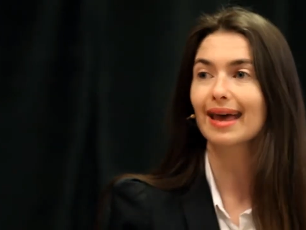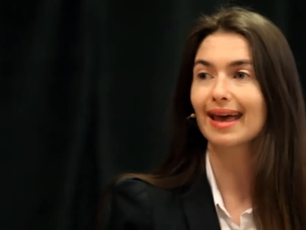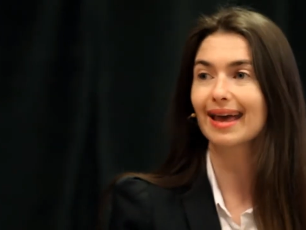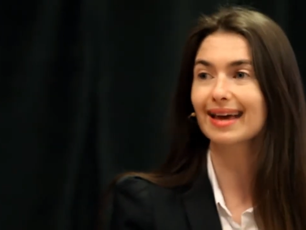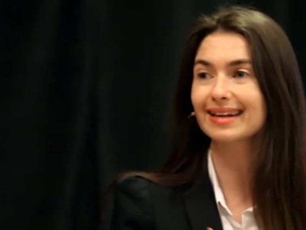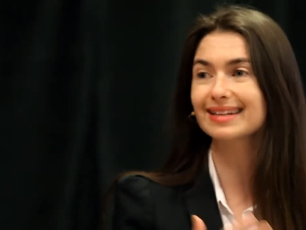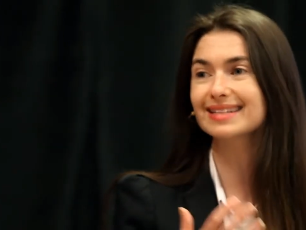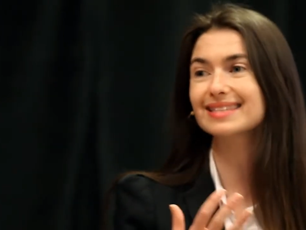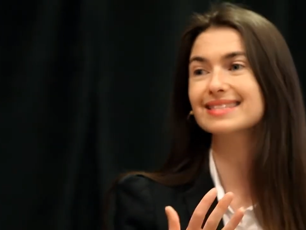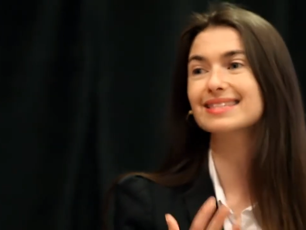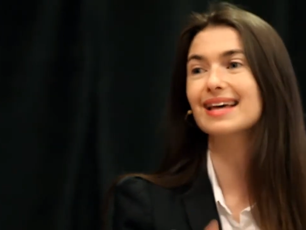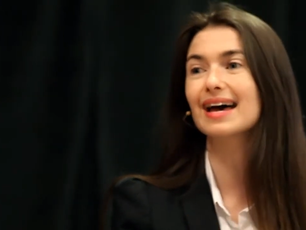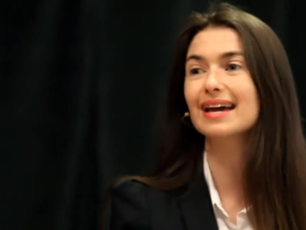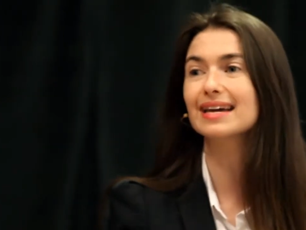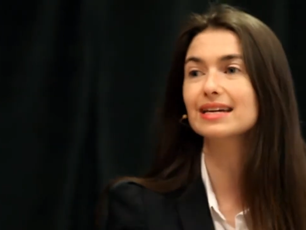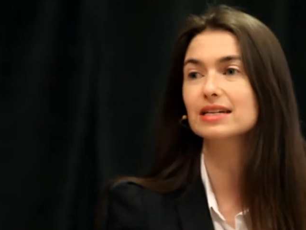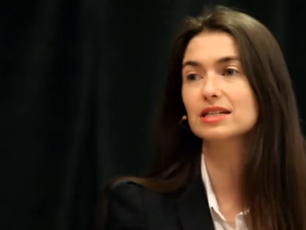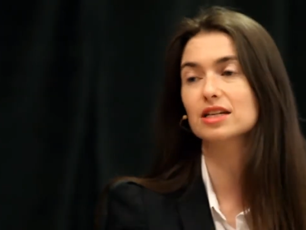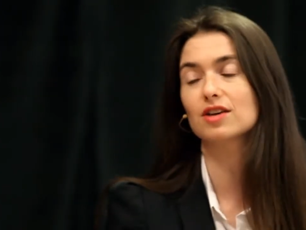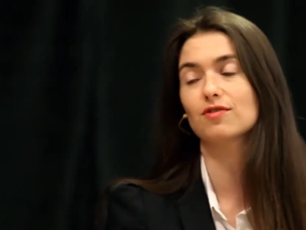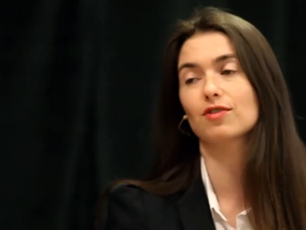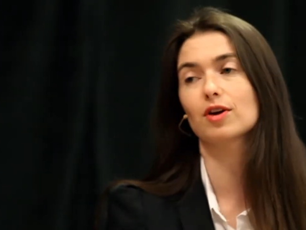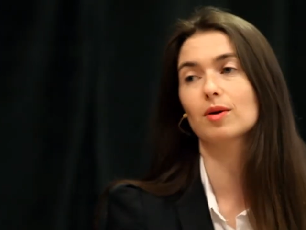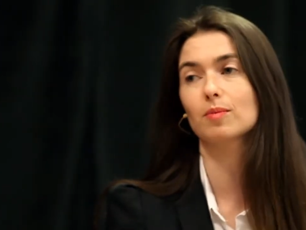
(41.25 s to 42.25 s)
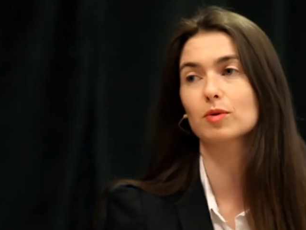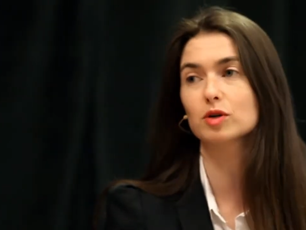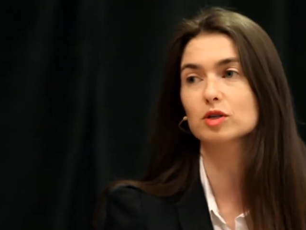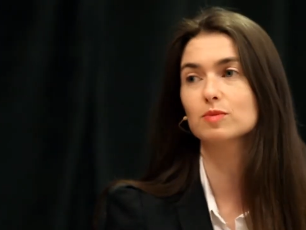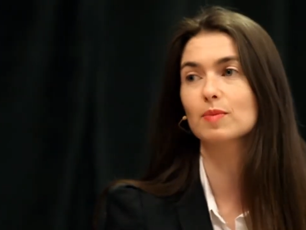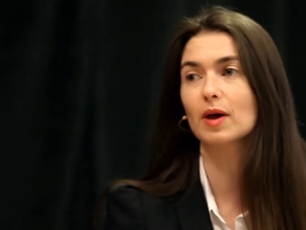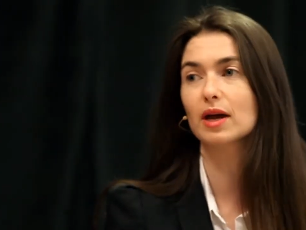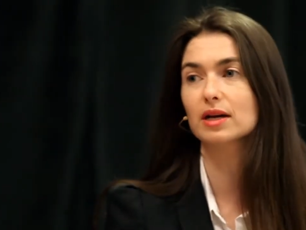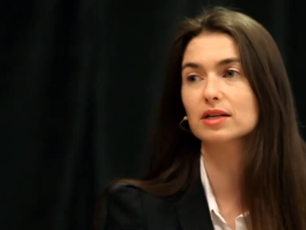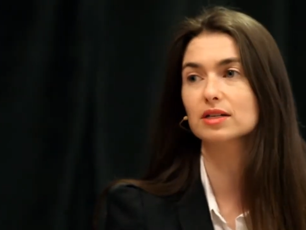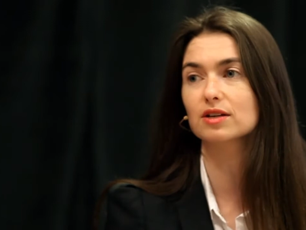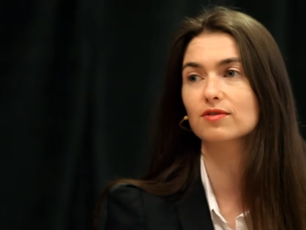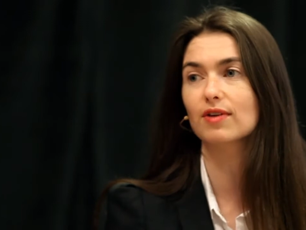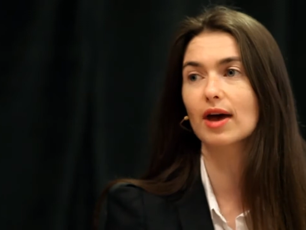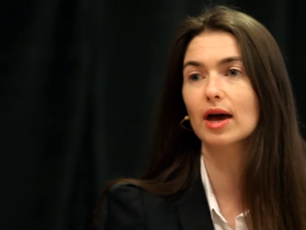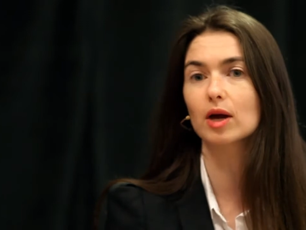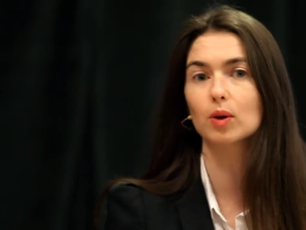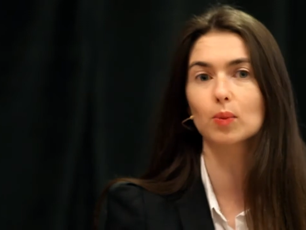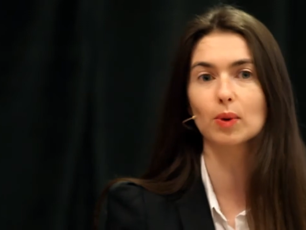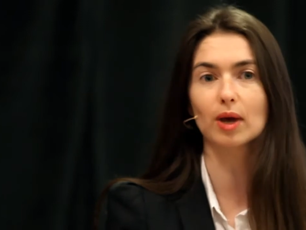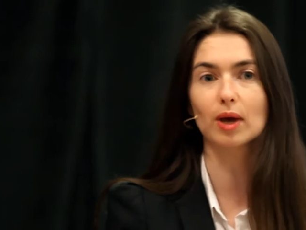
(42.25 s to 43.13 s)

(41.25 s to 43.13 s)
And a scientific perspective. How do we